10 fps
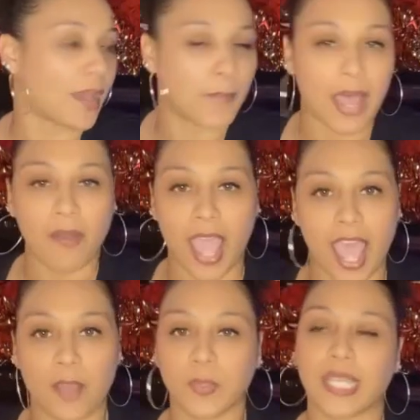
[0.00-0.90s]
about
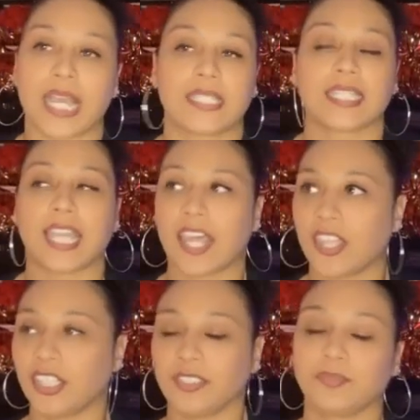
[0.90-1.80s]
how we got
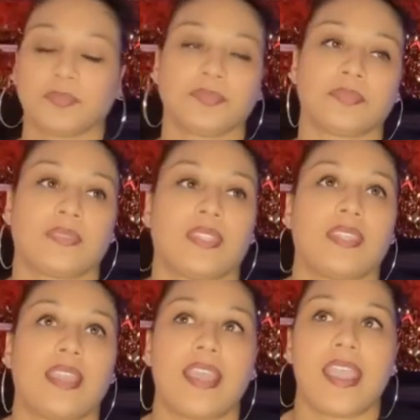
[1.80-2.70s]
together,
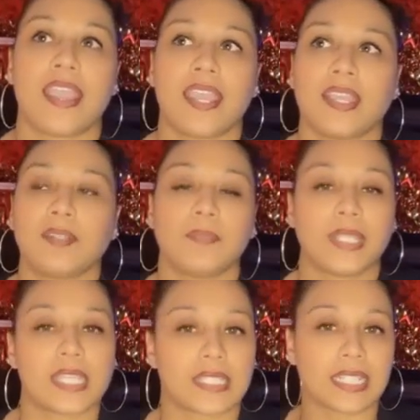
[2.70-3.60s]
and
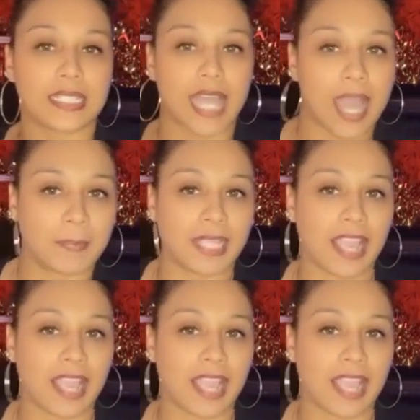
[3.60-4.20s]
because the timing,